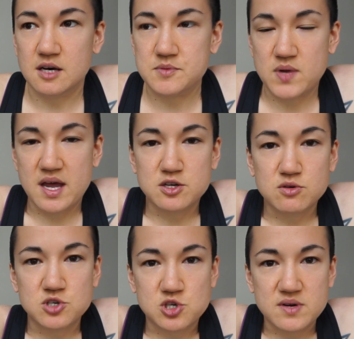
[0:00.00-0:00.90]
So I had
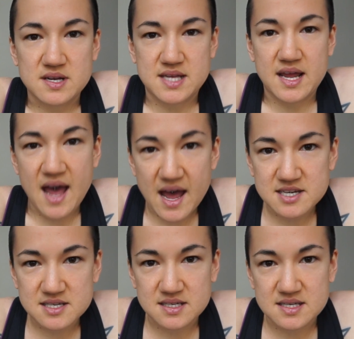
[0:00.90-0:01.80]
no choice. I
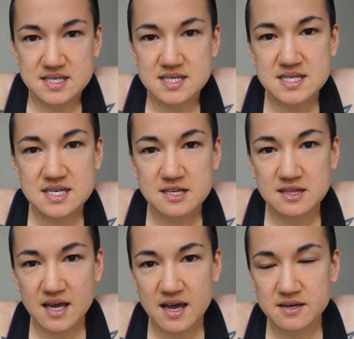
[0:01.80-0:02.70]
had to succeed at
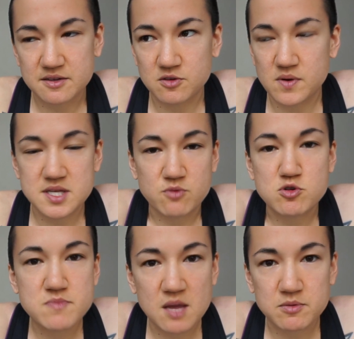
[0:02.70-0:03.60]
that, otherwise I
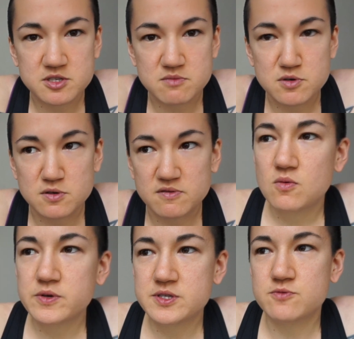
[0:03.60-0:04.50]
wouldn't be able to move.
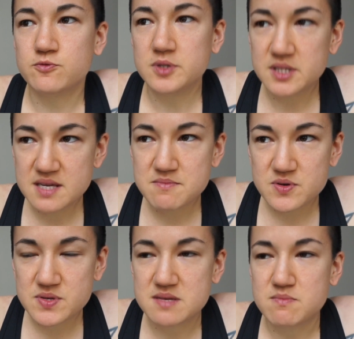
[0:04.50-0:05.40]
What's really
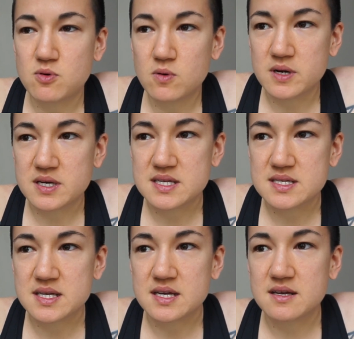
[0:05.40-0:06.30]
most important
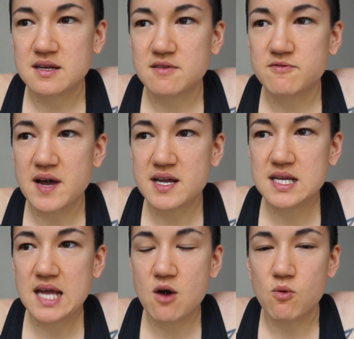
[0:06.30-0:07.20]
is like
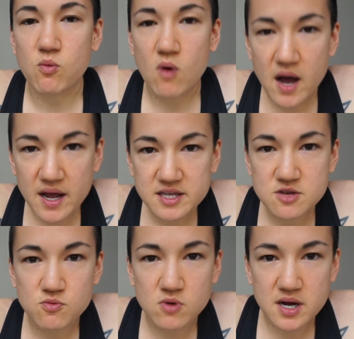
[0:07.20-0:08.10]
finding out why
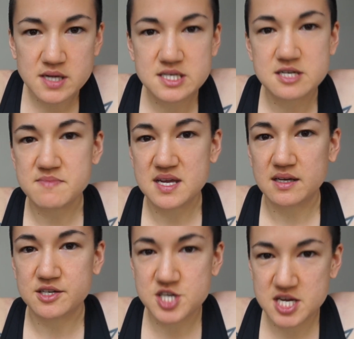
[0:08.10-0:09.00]
you want to
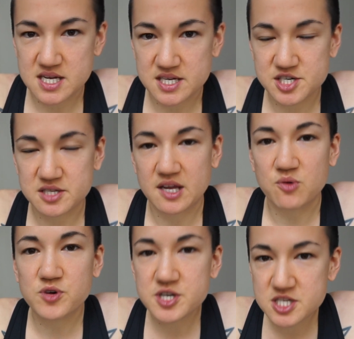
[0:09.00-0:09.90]
make a change. Like
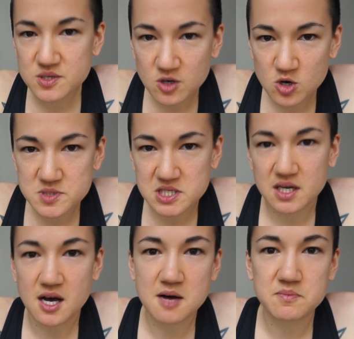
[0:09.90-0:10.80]
what do you hope to
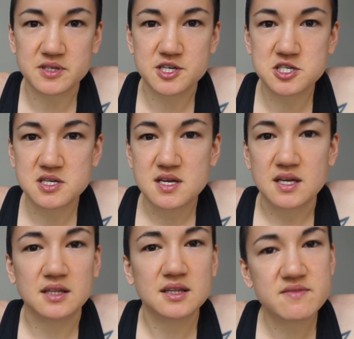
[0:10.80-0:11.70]
accomplish
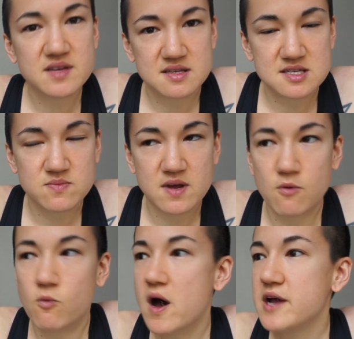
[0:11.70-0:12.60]
in living this way?
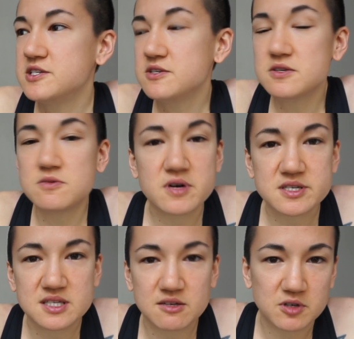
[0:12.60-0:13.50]
Why do you
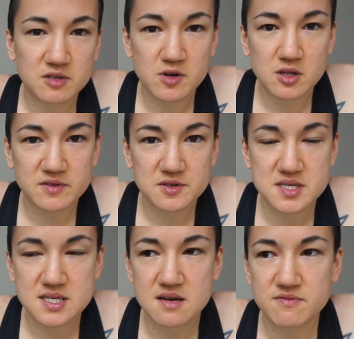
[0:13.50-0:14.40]
want to get rid of all of your
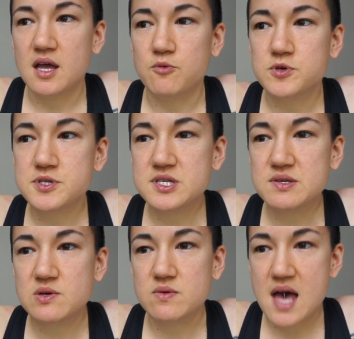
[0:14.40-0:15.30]
stuff? And once you
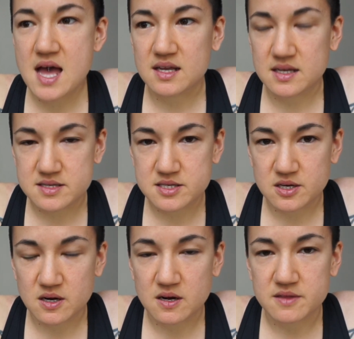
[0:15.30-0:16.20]
know that
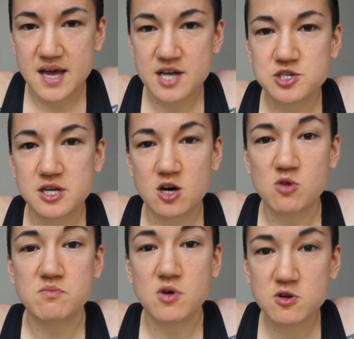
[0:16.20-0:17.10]
answer, that should
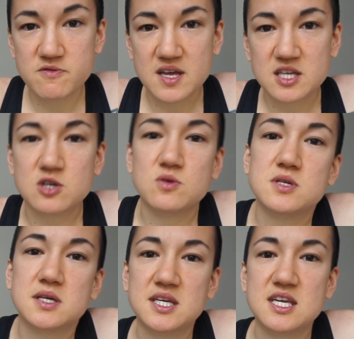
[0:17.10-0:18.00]
help motivate you
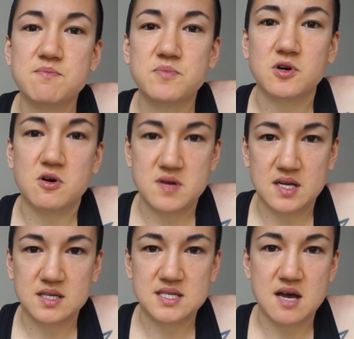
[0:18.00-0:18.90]
to keep
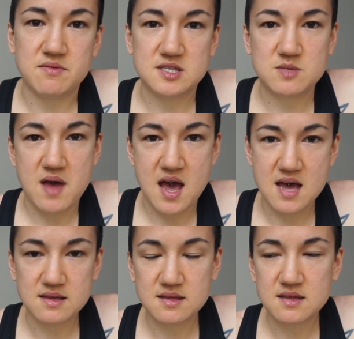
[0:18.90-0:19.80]
going down this
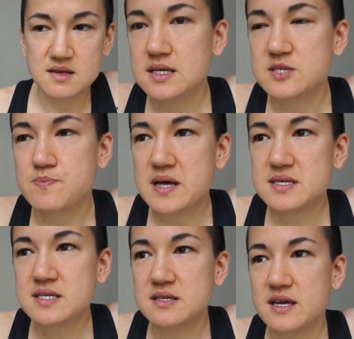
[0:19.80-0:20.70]
path. It's
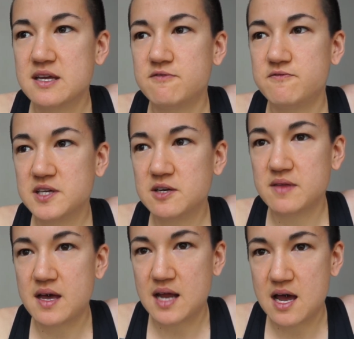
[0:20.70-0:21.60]
best to like figure
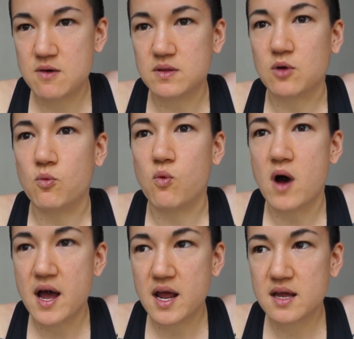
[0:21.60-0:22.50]
that out, like
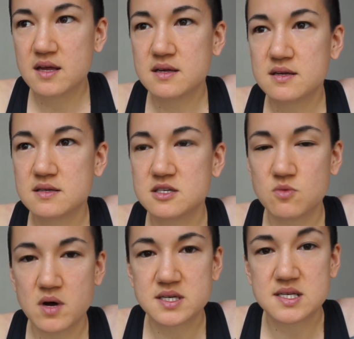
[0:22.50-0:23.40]
why do you
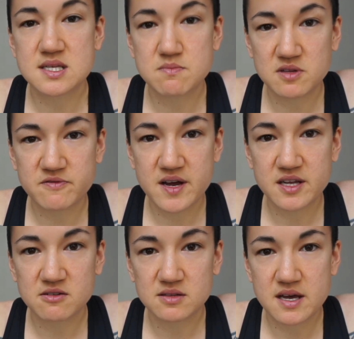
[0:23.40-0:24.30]
want to simplify
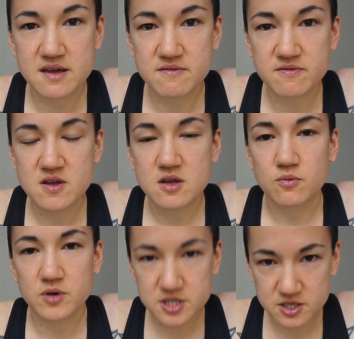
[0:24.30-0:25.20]
your life?
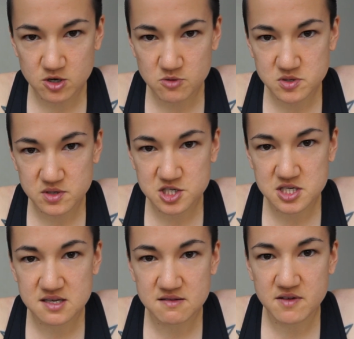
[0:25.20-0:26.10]
What do you hope to
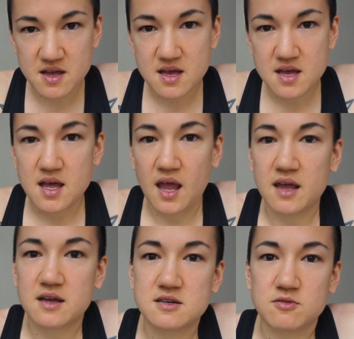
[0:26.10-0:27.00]
achieve?
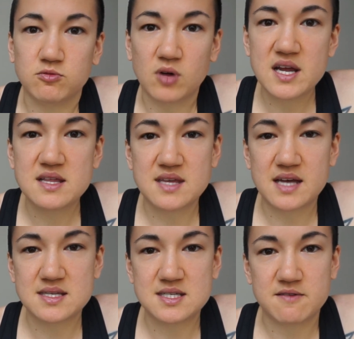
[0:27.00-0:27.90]
And write
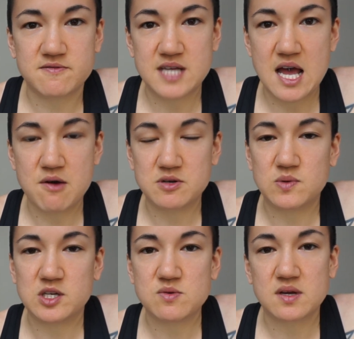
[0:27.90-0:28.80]
that stuff down to
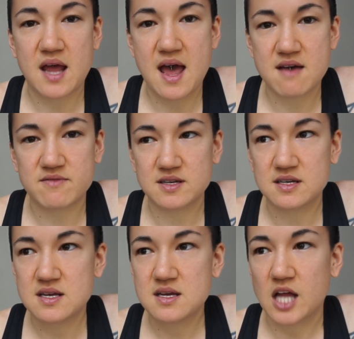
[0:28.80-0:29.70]
where you can have
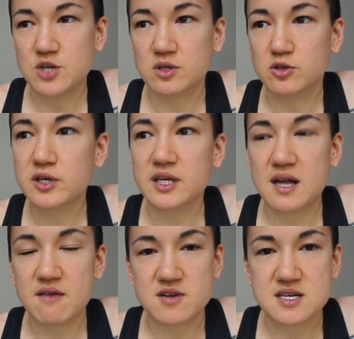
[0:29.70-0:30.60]
it and you can look at it
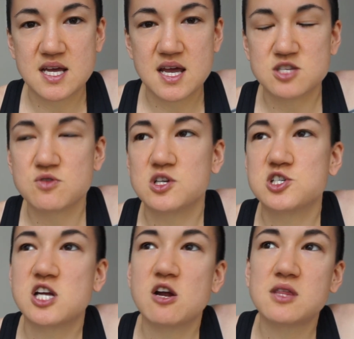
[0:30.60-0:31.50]
every day and you can
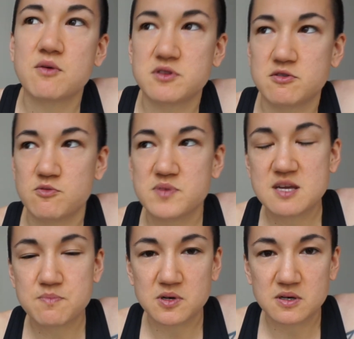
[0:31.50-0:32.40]
share that with other
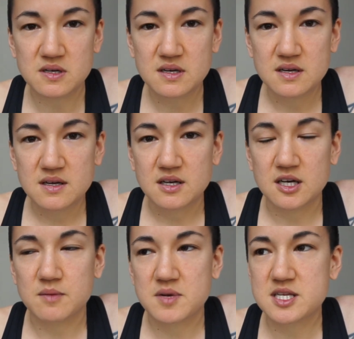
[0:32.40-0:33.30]
people
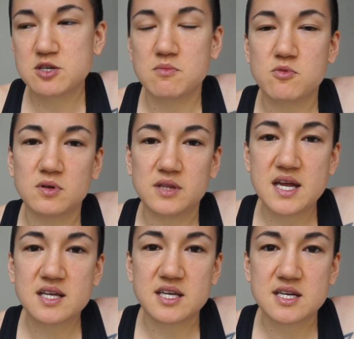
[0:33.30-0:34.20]
because then you're more
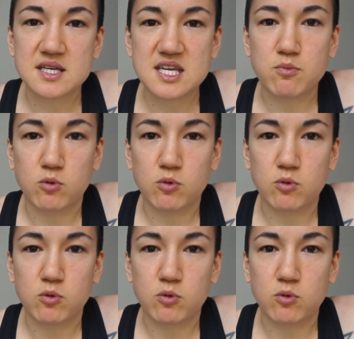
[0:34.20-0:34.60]
likely to keep